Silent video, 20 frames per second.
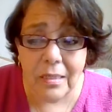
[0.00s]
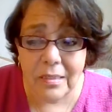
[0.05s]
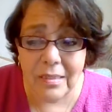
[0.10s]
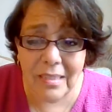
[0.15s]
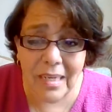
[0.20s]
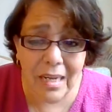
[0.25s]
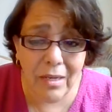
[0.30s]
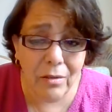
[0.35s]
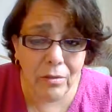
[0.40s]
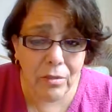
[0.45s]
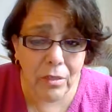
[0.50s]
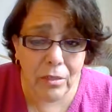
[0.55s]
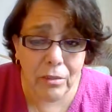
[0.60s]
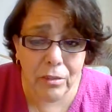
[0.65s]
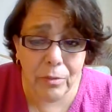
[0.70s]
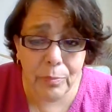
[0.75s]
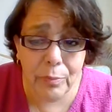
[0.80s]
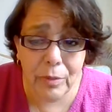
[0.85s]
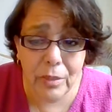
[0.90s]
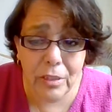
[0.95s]
tangled
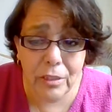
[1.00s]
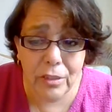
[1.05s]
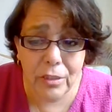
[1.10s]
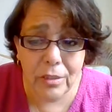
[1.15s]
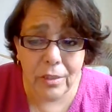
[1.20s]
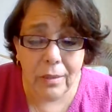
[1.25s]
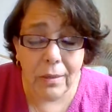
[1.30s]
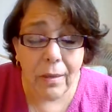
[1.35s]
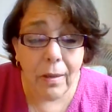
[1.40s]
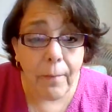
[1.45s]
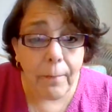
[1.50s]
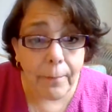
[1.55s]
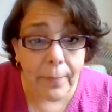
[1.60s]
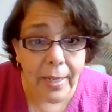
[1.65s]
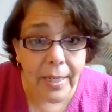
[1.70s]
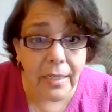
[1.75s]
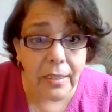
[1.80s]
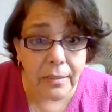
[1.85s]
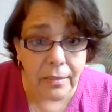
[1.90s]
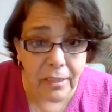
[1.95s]
underbrush
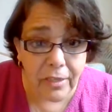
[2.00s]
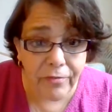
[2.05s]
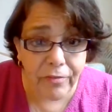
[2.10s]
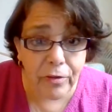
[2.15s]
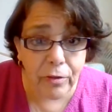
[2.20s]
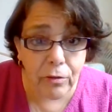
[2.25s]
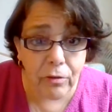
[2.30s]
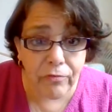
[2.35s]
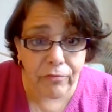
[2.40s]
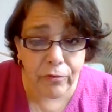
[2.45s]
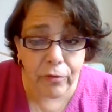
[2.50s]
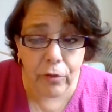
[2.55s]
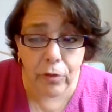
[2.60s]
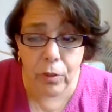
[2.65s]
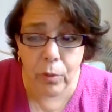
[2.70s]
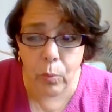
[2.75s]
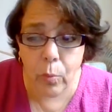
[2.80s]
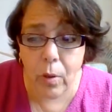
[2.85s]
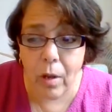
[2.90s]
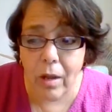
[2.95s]
made it difficult for her
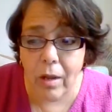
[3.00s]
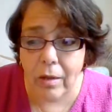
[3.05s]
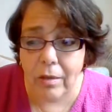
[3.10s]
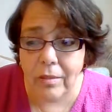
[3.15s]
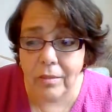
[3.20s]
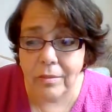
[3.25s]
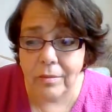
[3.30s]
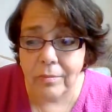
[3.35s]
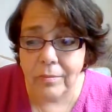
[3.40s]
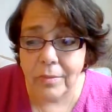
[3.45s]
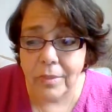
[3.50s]
to walk.